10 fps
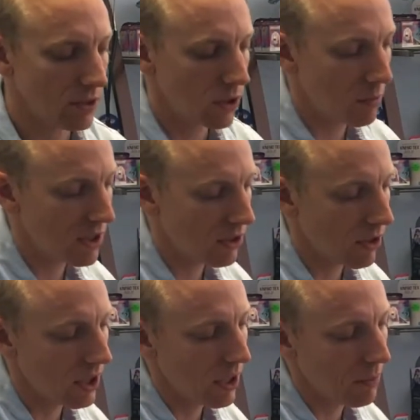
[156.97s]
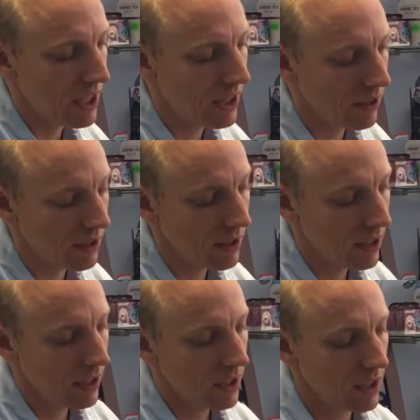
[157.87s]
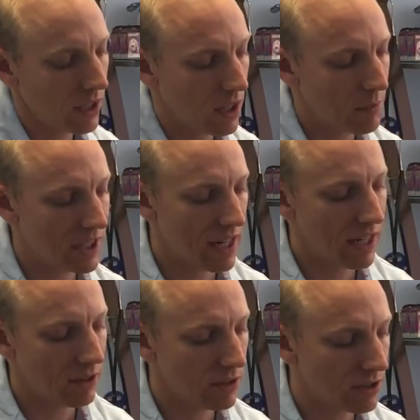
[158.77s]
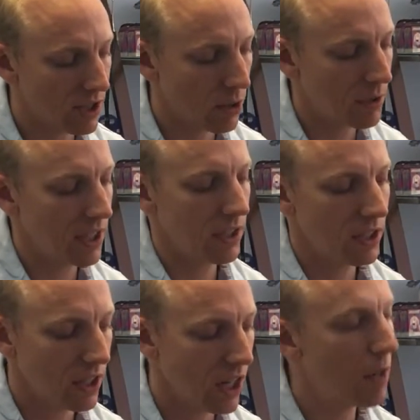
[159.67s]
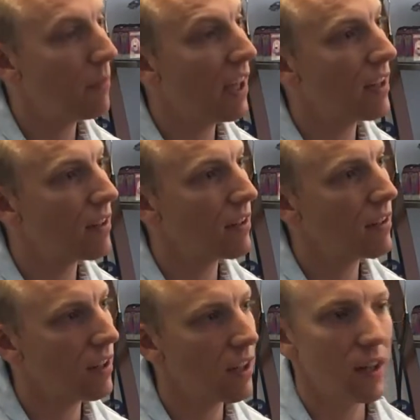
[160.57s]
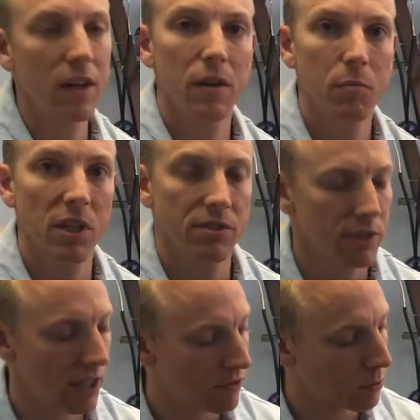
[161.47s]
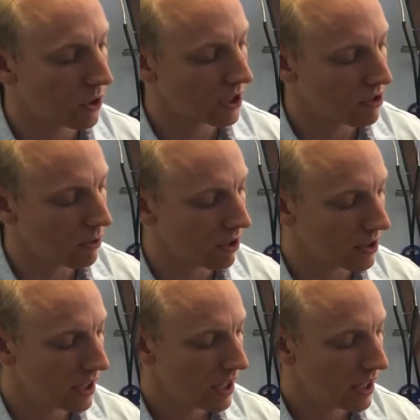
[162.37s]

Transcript: So you'd be starting up here, coming down, just helping calm that muscle down from working too hard.